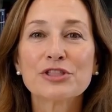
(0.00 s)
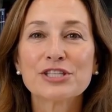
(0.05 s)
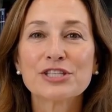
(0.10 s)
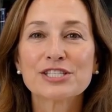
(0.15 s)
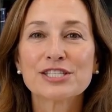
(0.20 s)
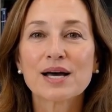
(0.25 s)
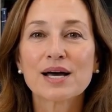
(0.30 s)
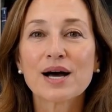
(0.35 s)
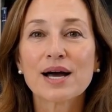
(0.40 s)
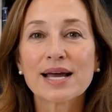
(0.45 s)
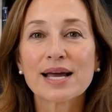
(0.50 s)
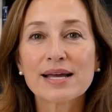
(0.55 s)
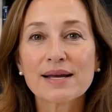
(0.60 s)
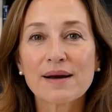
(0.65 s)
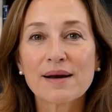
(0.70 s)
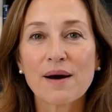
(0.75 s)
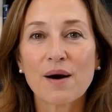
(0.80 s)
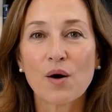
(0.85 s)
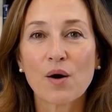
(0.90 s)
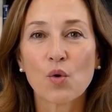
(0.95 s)
design
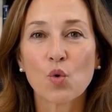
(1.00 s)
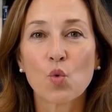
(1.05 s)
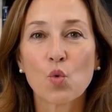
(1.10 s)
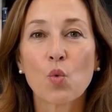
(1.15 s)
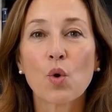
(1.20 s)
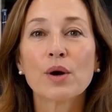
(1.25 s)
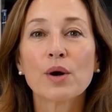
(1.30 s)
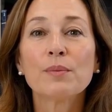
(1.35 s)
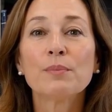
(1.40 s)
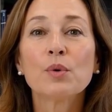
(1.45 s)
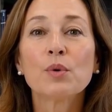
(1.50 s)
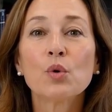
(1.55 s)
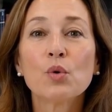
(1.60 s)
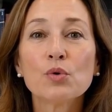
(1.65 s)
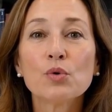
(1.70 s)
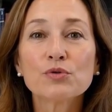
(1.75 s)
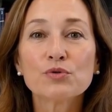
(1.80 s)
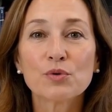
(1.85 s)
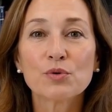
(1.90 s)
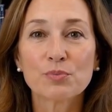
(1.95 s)
or one
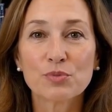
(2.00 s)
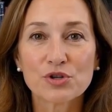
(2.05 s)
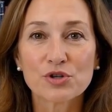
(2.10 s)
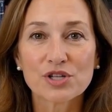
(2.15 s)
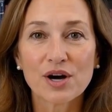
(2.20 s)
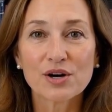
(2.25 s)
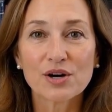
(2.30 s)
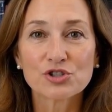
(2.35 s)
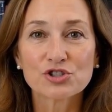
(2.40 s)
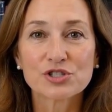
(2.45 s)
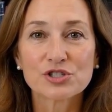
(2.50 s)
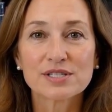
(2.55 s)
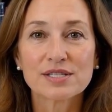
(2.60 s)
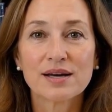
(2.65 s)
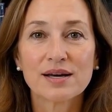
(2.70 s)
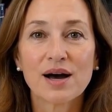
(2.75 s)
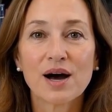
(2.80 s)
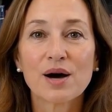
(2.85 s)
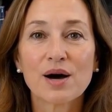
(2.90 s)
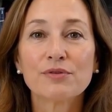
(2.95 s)
pulled from
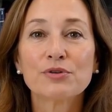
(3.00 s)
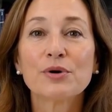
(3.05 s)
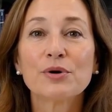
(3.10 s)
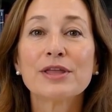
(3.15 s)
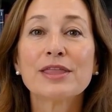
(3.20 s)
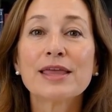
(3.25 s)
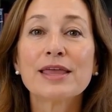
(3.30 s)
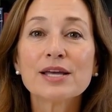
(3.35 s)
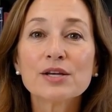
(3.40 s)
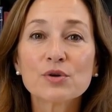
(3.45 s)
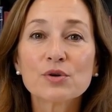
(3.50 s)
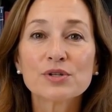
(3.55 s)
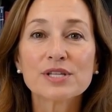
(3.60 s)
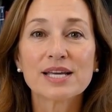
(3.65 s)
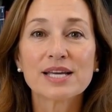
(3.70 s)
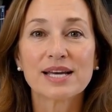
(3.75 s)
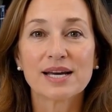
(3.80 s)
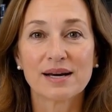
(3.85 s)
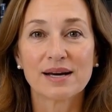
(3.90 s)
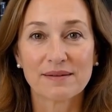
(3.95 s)
production after a single
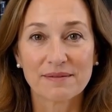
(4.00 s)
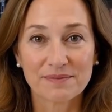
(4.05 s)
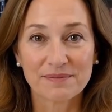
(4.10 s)
year.